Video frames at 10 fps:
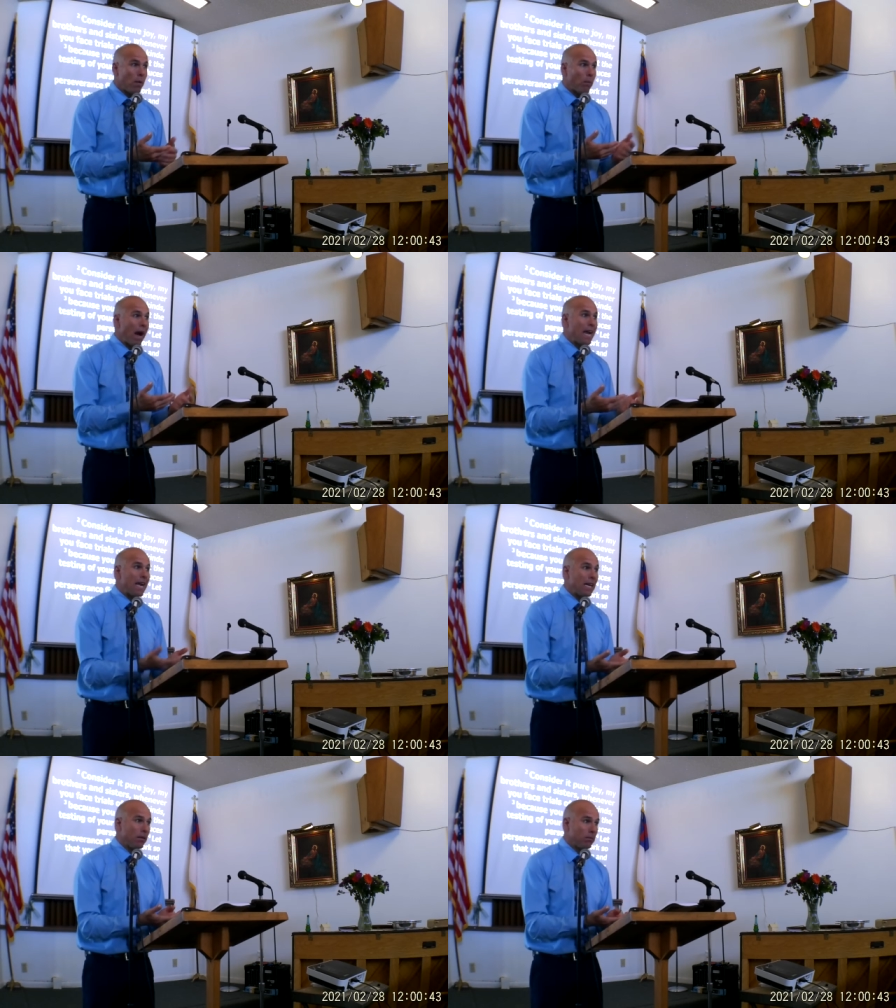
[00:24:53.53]
by
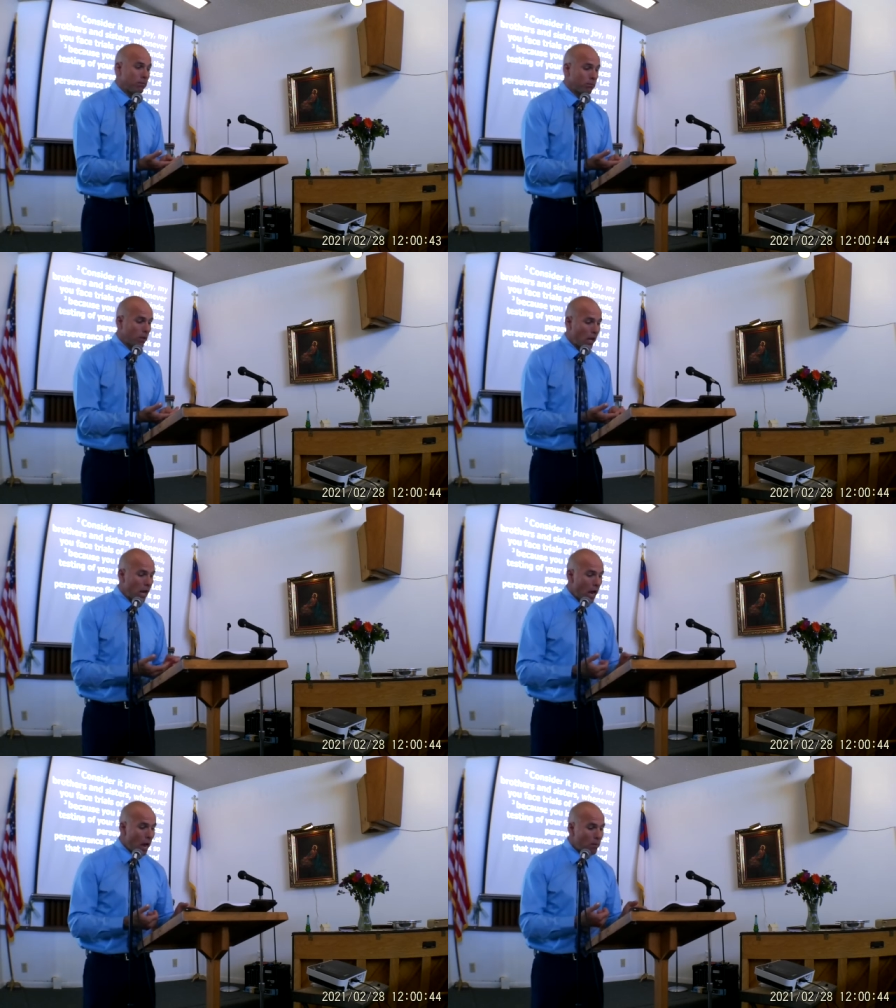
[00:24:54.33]
him
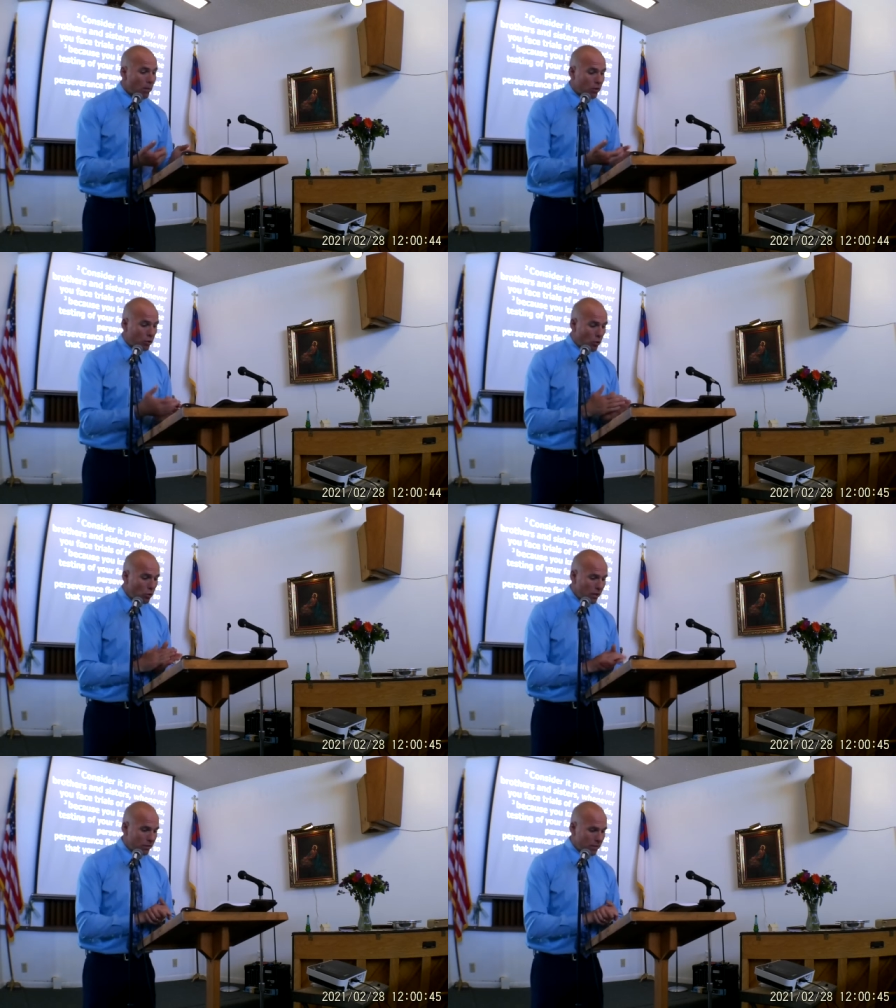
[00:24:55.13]
but through
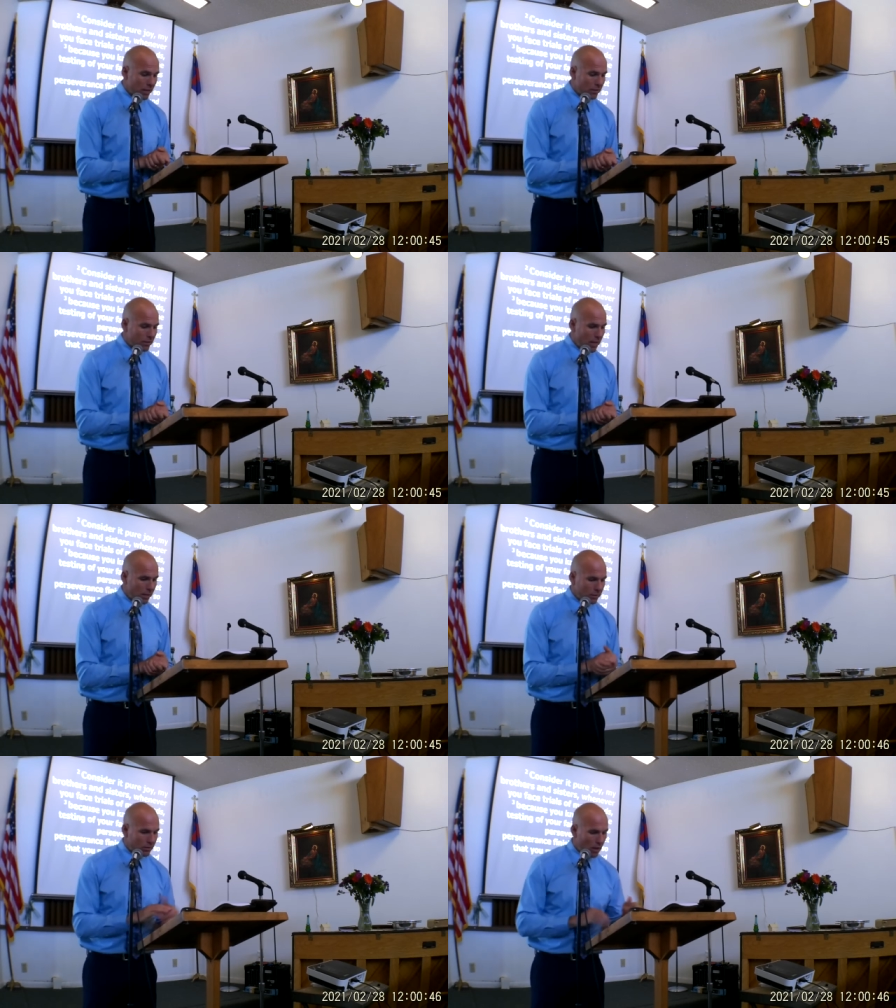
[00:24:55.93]
this it
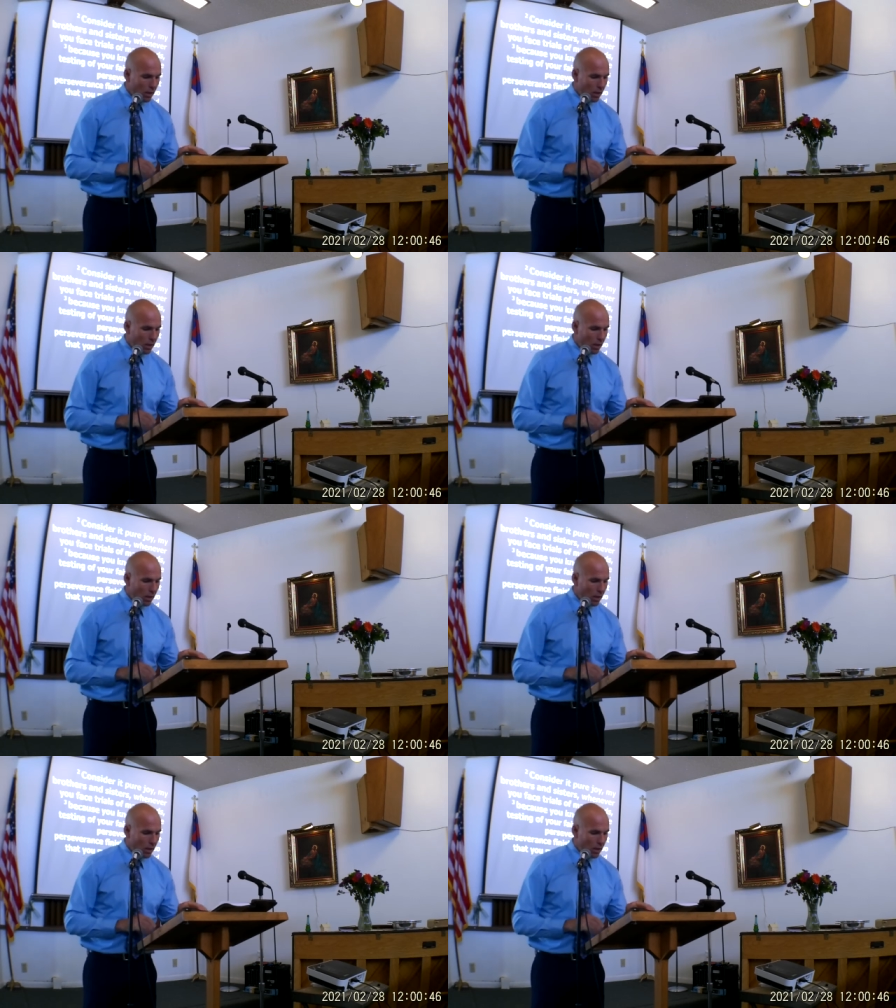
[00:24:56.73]
says